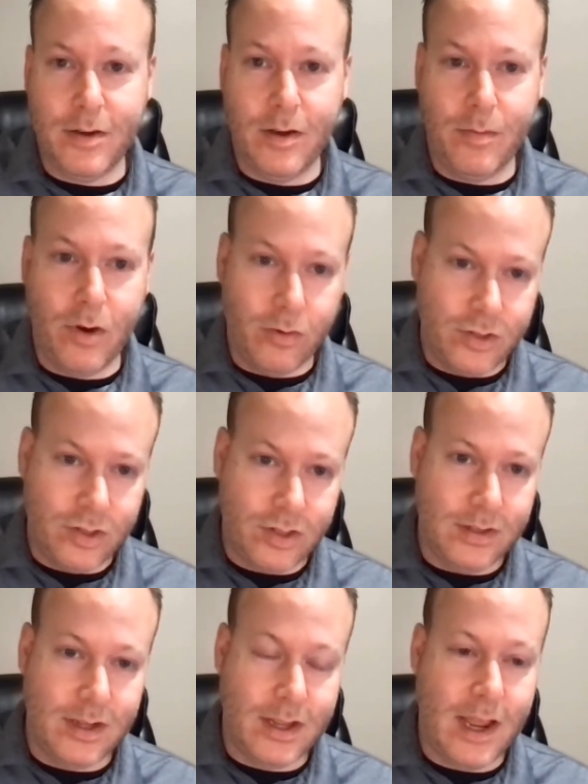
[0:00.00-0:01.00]
emotion
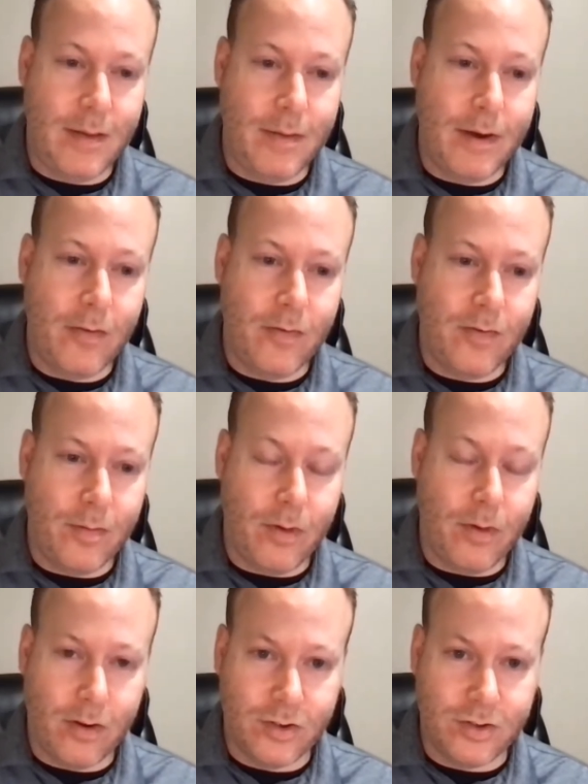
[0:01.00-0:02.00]
that came out from
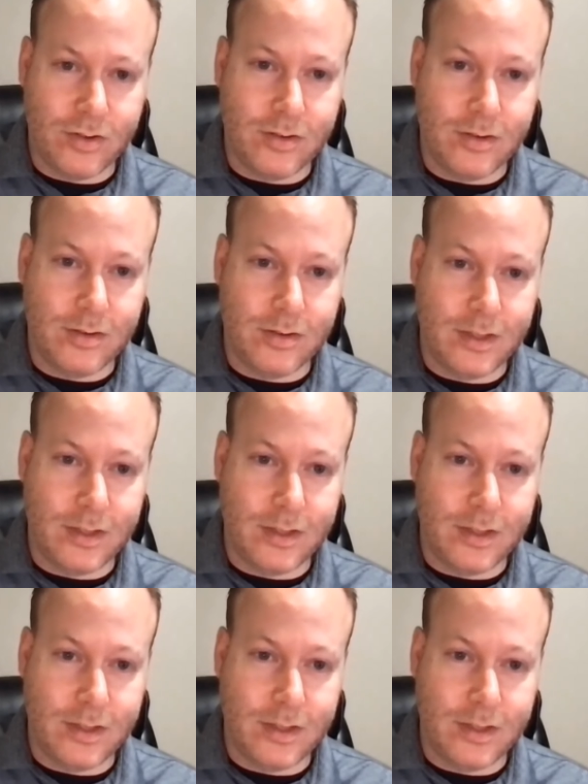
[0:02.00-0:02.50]
Marshall,